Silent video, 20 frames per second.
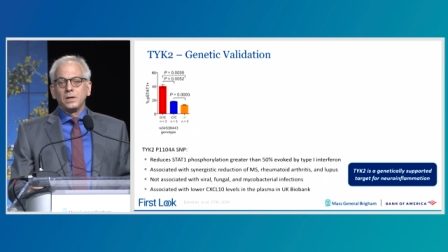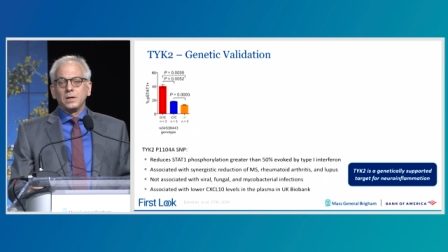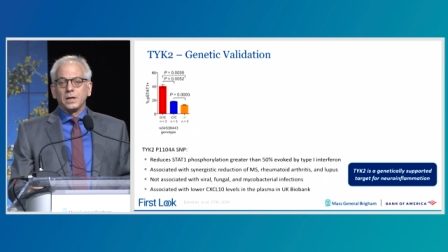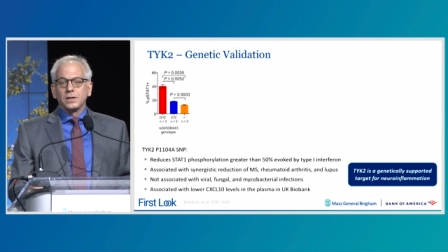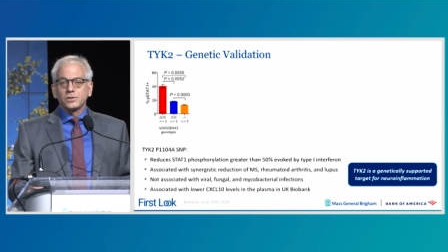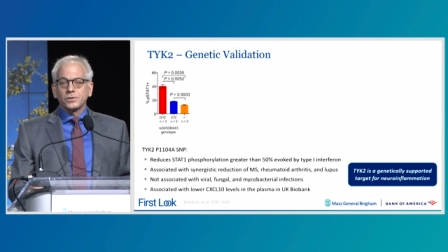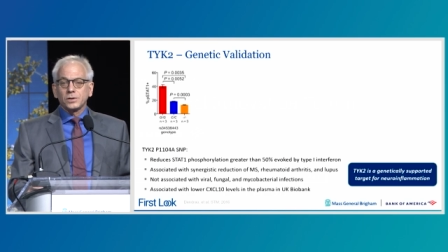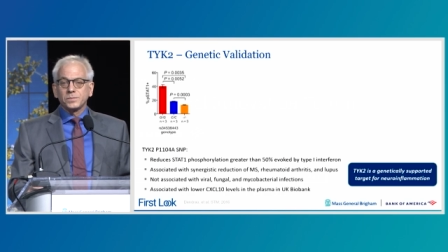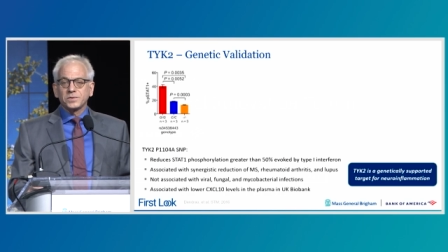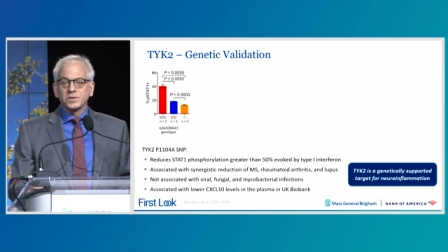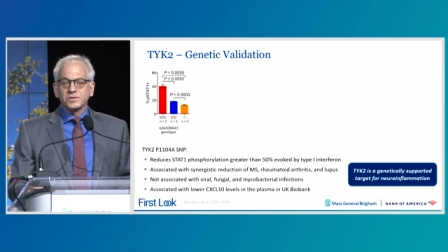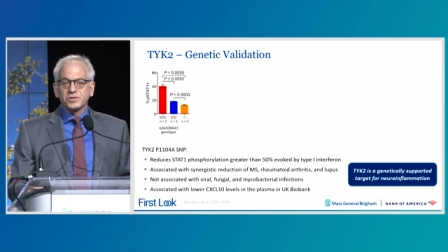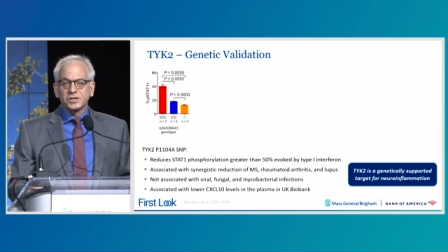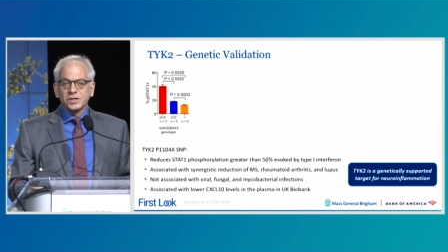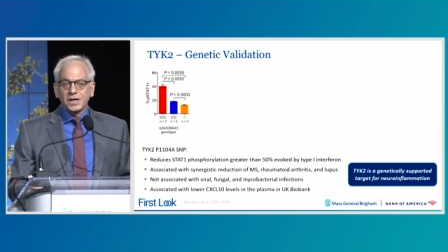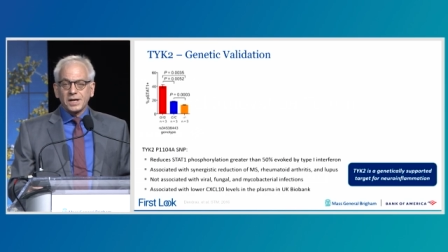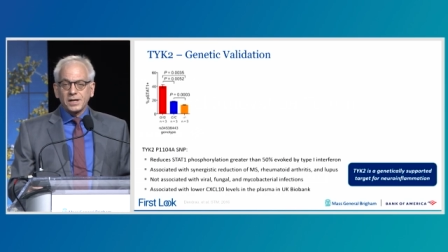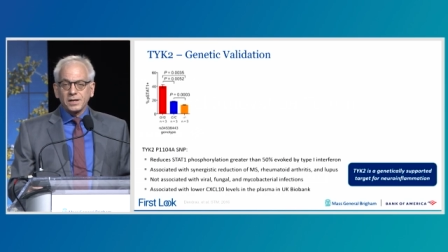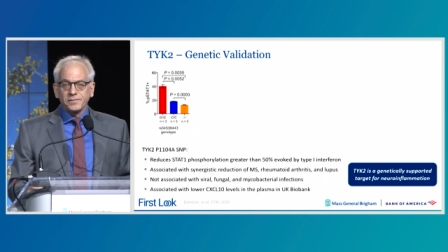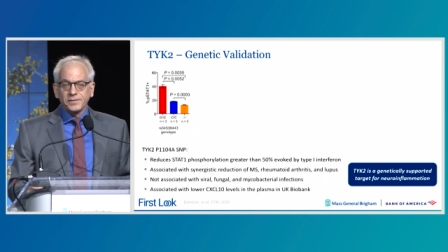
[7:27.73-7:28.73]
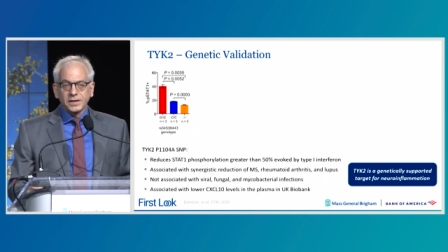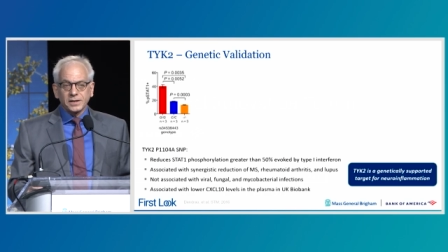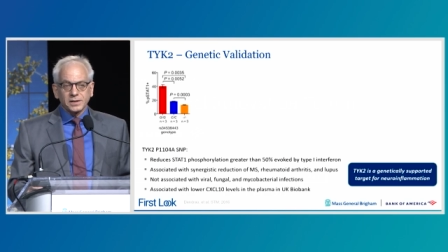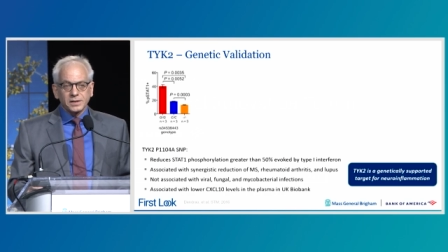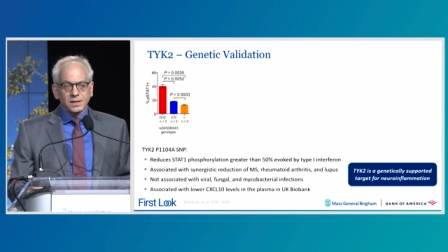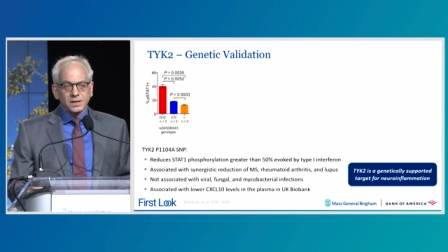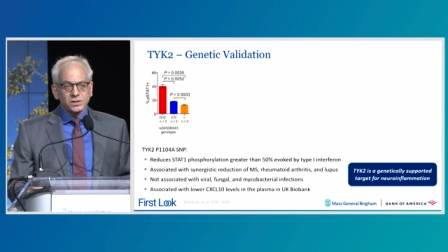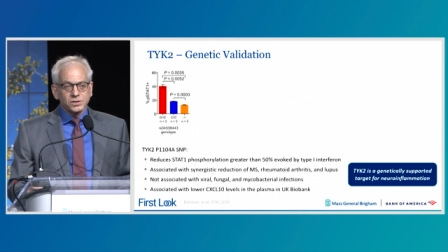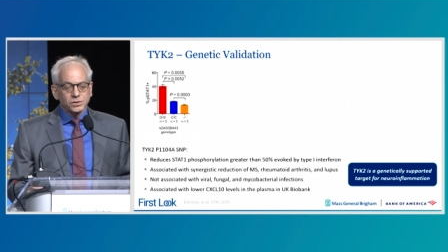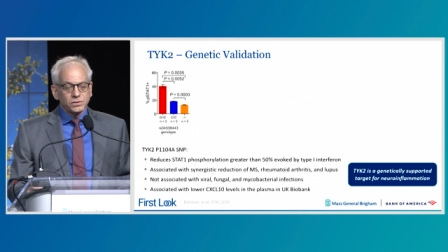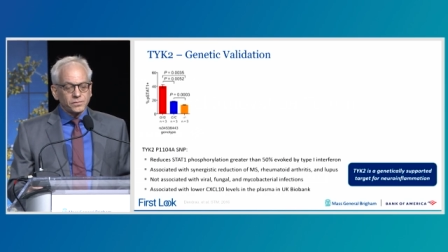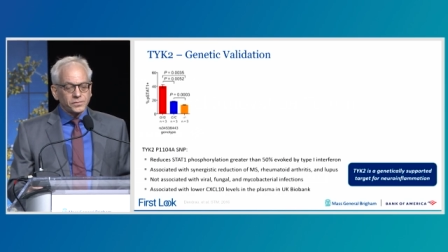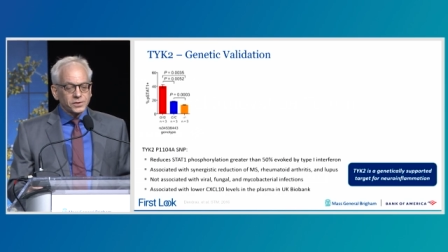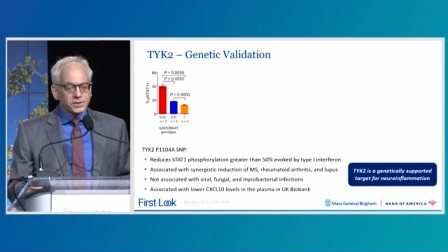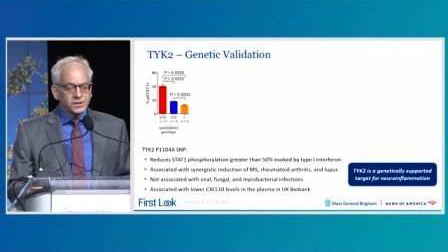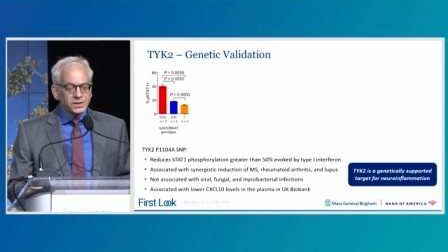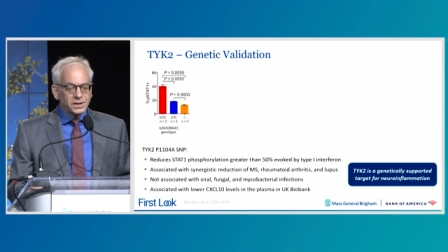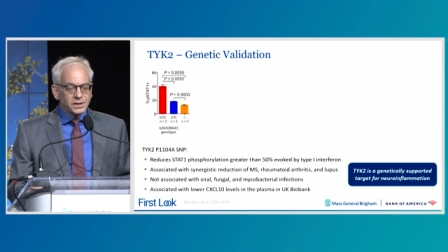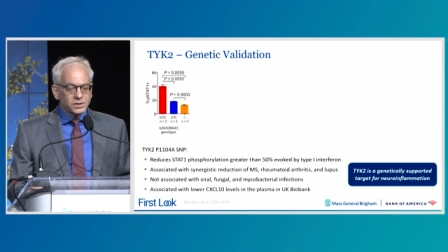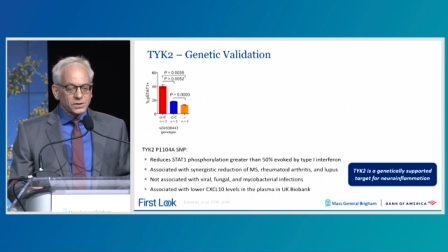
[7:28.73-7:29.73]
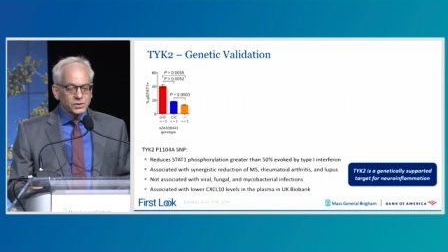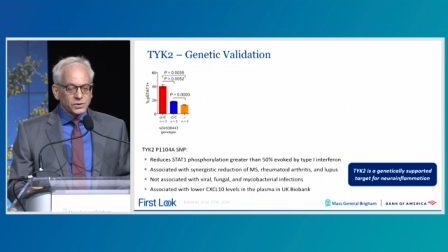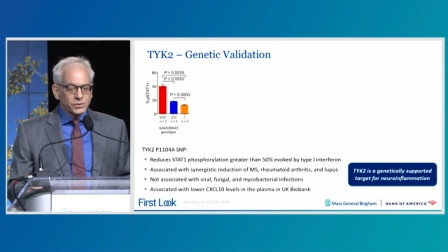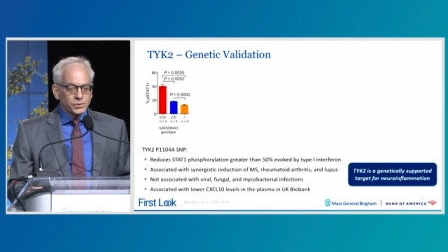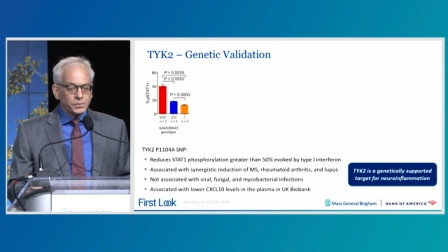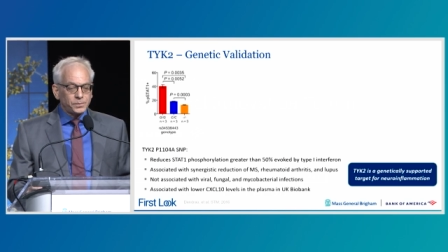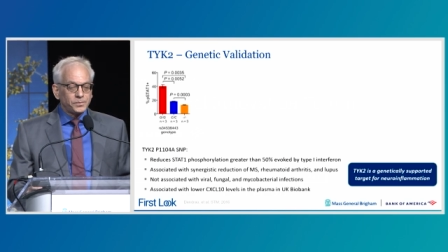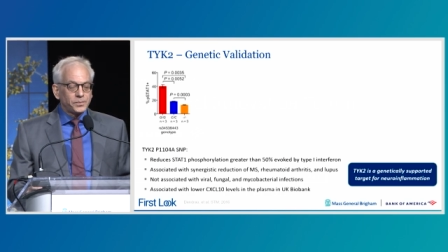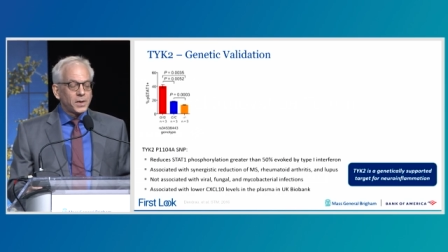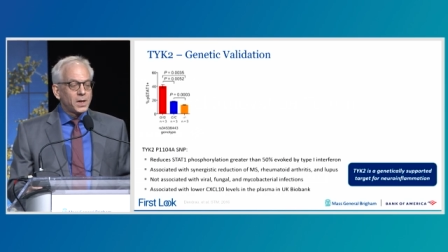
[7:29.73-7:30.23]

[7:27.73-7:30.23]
In terms of genetic validation for TYK2,